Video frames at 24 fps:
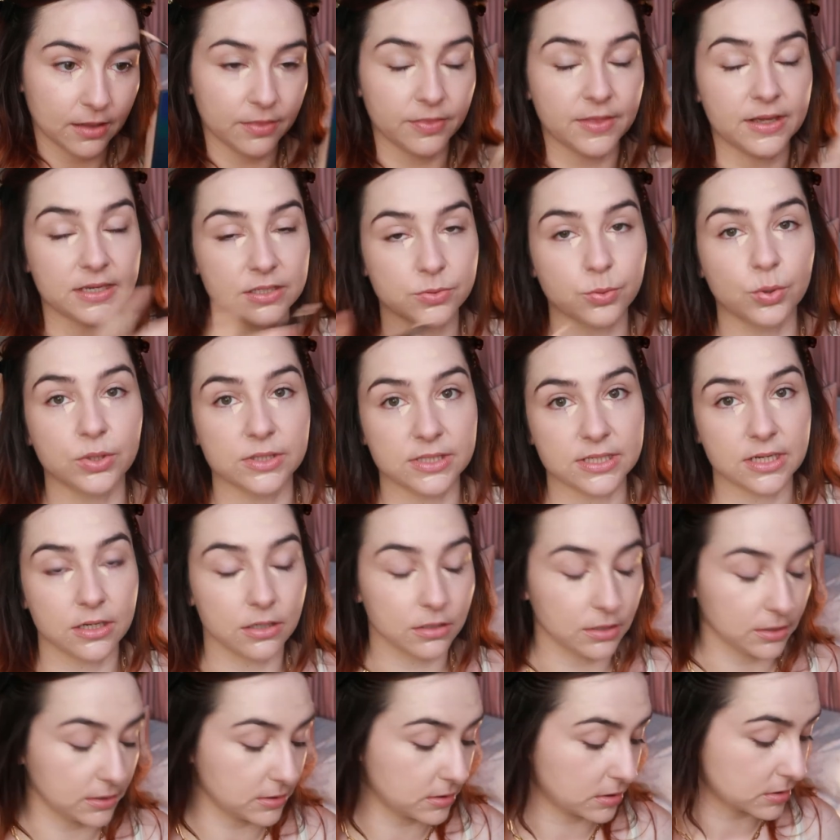This one
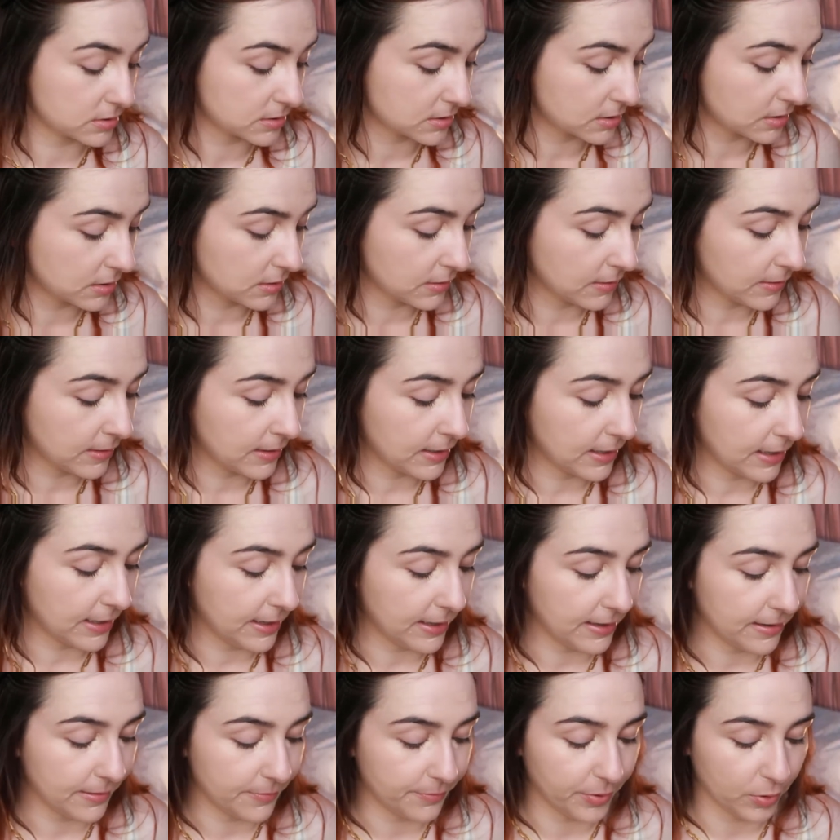certainly does.
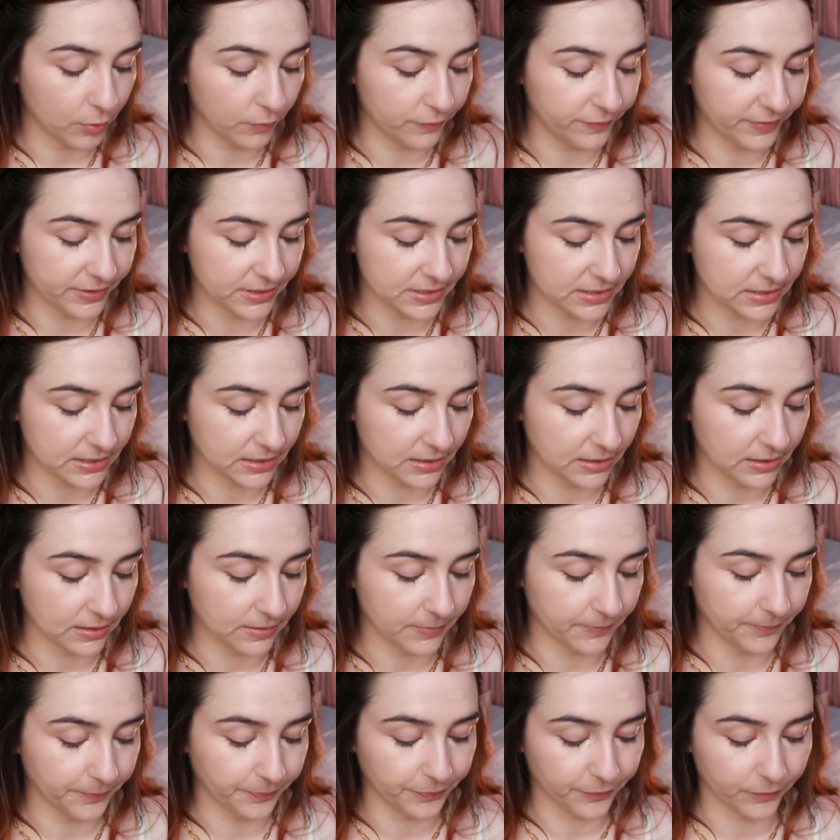But
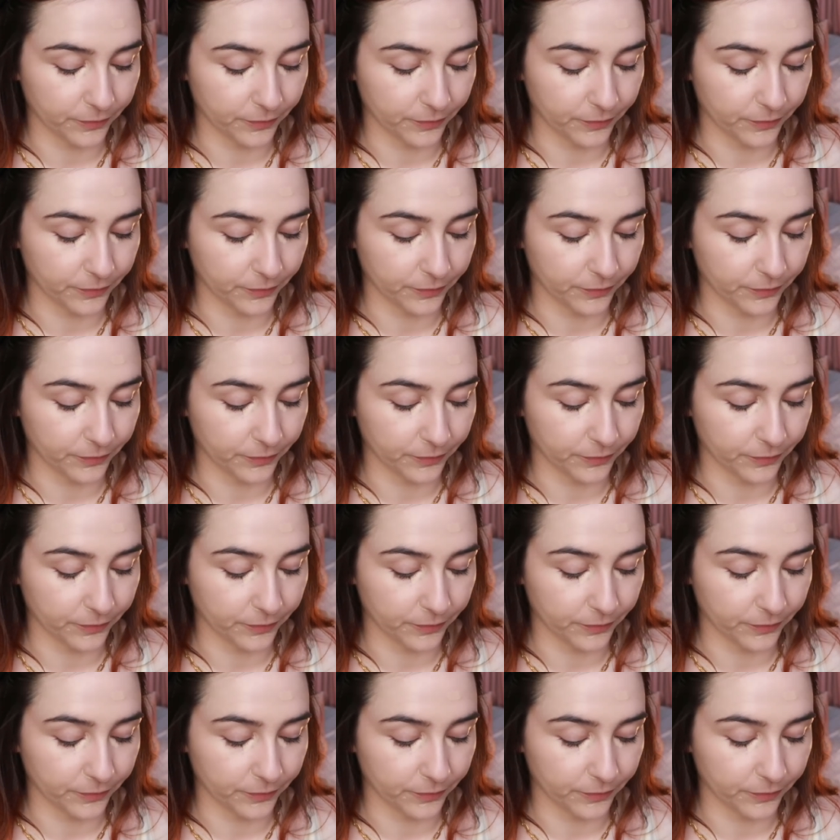obviously,